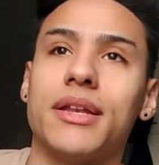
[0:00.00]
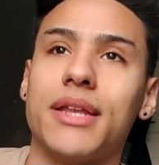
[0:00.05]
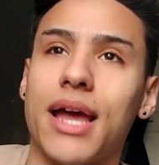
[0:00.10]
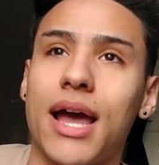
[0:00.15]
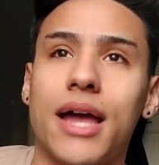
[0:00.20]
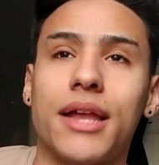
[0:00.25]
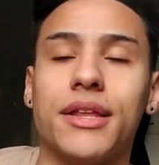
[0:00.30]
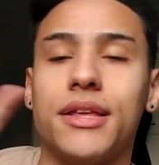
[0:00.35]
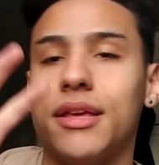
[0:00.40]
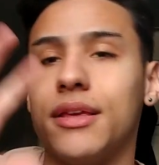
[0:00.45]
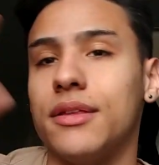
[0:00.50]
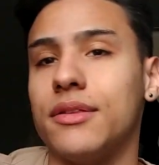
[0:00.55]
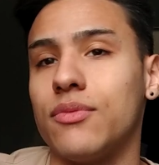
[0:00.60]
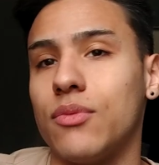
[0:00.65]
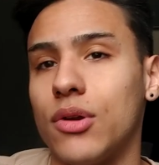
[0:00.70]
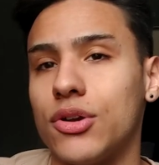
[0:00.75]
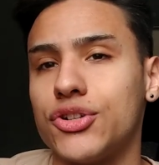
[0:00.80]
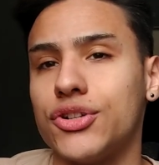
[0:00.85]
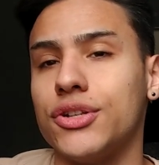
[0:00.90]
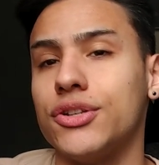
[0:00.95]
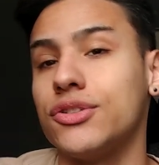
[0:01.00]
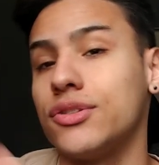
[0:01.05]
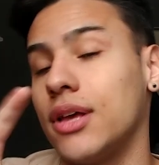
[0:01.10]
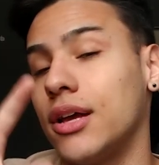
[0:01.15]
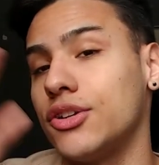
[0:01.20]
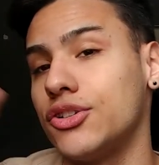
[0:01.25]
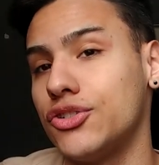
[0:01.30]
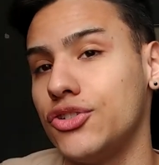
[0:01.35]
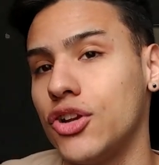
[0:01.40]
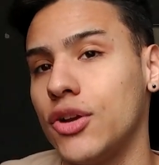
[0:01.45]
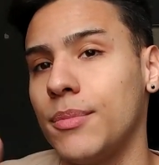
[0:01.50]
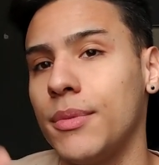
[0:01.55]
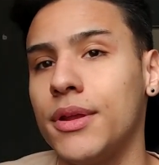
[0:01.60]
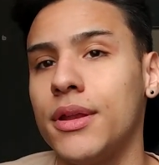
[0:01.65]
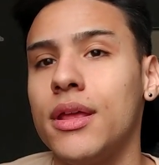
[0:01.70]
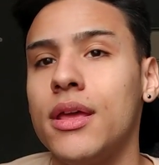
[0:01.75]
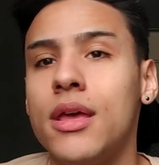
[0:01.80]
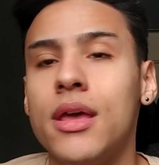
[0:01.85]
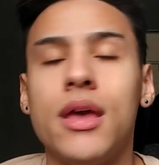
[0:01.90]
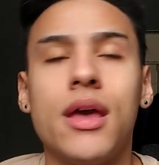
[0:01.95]
dad is
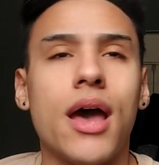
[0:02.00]
Russian/German.